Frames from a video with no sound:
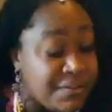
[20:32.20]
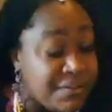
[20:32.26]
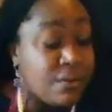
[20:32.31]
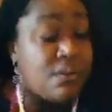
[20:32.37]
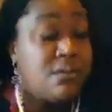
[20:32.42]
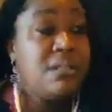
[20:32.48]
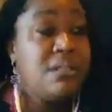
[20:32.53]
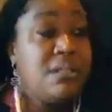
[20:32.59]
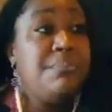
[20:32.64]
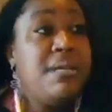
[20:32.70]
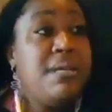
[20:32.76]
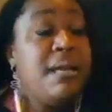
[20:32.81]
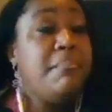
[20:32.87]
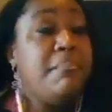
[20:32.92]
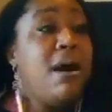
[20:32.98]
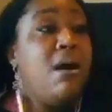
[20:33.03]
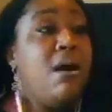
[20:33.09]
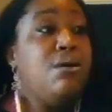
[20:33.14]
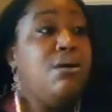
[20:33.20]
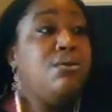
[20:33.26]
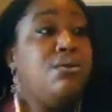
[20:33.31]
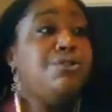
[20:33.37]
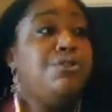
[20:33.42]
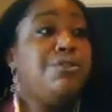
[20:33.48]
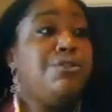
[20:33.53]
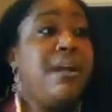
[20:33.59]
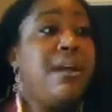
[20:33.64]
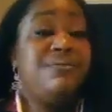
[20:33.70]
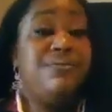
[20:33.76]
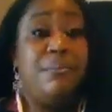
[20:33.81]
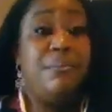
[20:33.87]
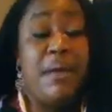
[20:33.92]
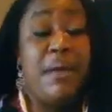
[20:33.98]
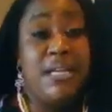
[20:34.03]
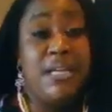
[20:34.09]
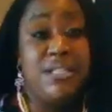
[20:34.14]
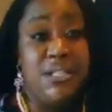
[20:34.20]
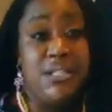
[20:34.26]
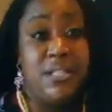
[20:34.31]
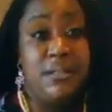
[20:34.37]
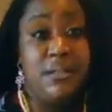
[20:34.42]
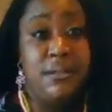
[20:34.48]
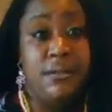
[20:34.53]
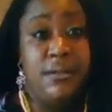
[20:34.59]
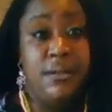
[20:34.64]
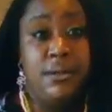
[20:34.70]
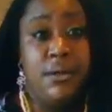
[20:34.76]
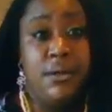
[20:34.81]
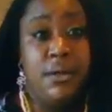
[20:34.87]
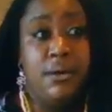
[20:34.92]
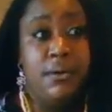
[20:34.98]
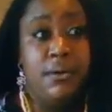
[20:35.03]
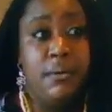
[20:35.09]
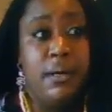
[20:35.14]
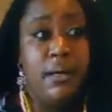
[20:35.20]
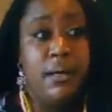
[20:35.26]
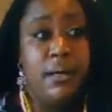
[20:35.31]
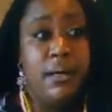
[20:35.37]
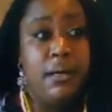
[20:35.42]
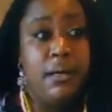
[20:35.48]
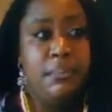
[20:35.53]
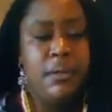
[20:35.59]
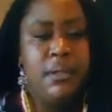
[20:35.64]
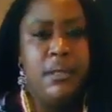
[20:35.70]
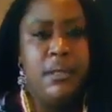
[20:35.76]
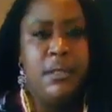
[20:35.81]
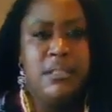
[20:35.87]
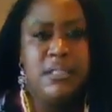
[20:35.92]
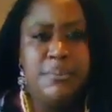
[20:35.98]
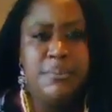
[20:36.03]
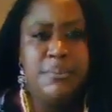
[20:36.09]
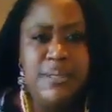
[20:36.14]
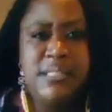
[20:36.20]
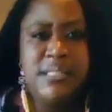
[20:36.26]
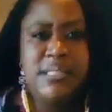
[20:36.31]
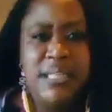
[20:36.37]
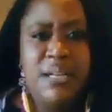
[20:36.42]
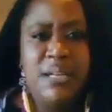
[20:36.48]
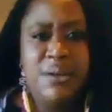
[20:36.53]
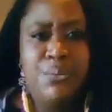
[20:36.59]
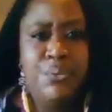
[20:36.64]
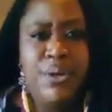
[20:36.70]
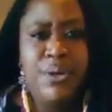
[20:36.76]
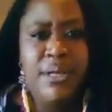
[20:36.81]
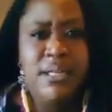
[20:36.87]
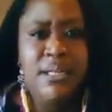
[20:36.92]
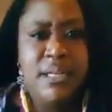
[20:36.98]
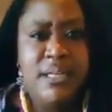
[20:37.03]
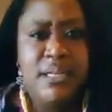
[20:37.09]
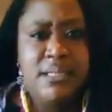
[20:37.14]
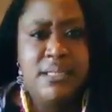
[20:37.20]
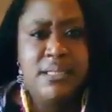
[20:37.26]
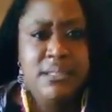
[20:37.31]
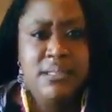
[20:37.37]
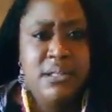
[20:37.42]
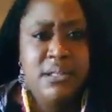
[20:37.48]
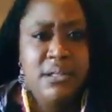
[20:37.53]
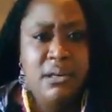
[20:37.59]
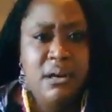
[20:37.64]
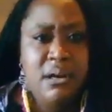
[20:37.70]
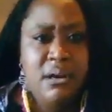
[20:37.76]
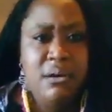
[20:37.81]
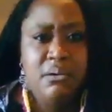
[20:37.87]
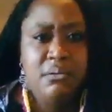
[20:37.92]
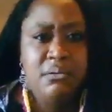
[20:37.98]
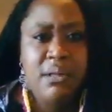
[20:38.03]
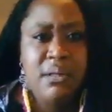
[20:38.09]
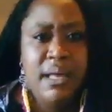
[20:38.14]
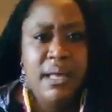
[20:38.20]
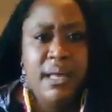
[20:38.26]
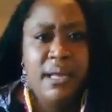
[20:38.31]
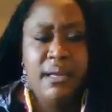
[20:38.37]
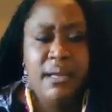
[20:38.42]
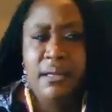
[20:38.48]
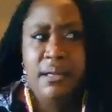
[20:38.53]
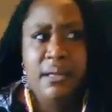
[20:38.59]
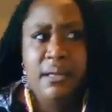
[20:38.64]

to me in my own transformation. You know. To be seen and witnessed, you know, like